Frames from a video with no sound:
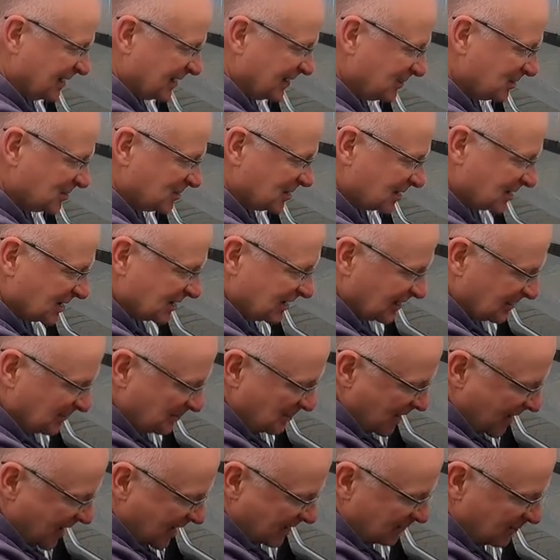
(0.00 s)
particularly
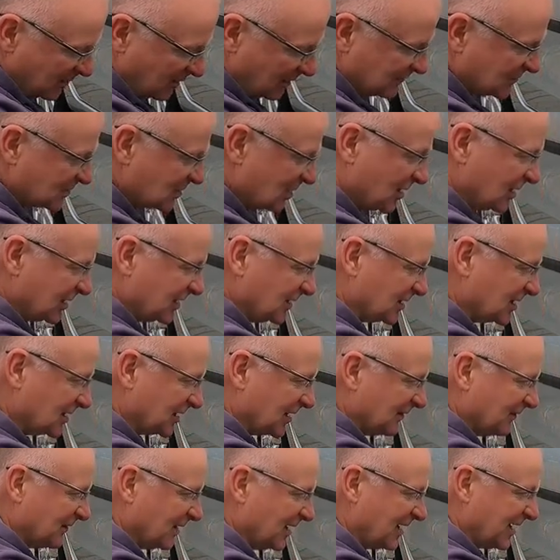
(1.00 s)
bad bit of tar, you can
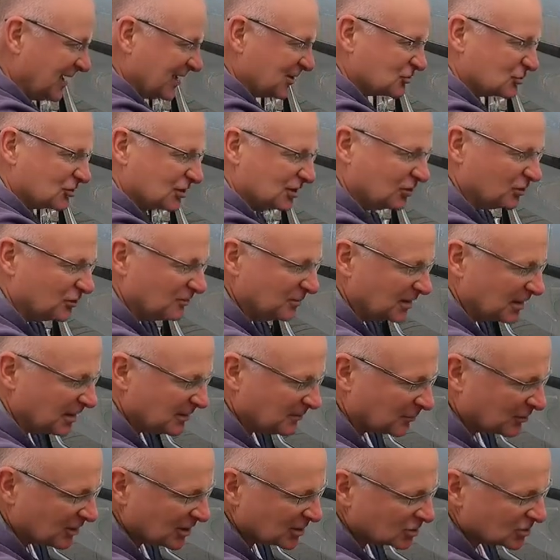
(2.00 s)
give it an extra little bit
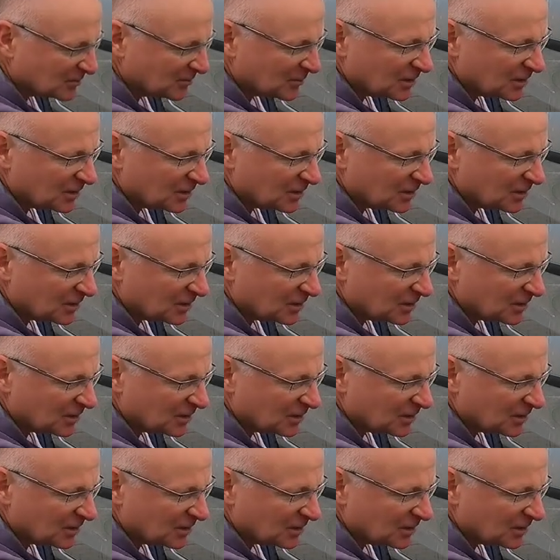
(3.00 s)
of pressure.